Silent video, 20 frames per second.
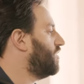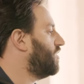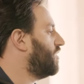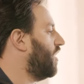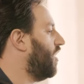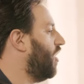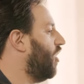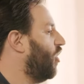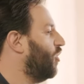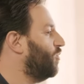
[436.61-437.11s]

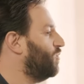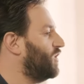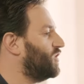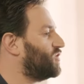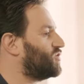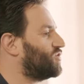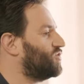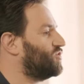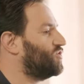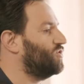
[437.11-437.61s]
A
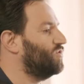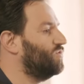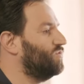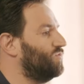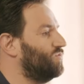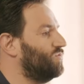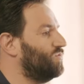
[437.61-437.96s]
homeless Jew